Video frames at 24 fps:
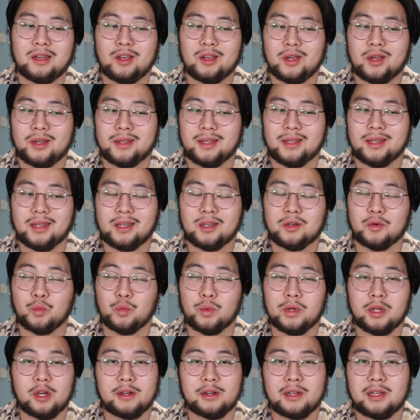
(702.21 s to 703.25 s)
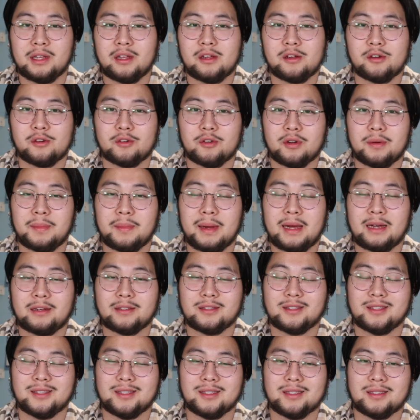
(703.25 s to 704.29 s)
yeah, we are here about
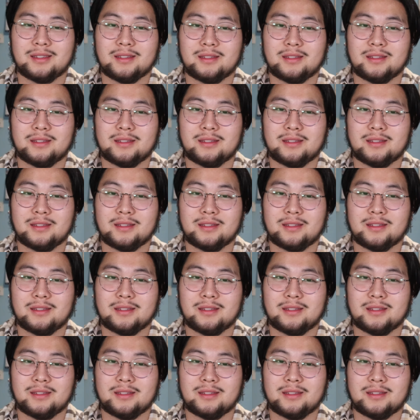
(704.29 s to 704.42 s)
to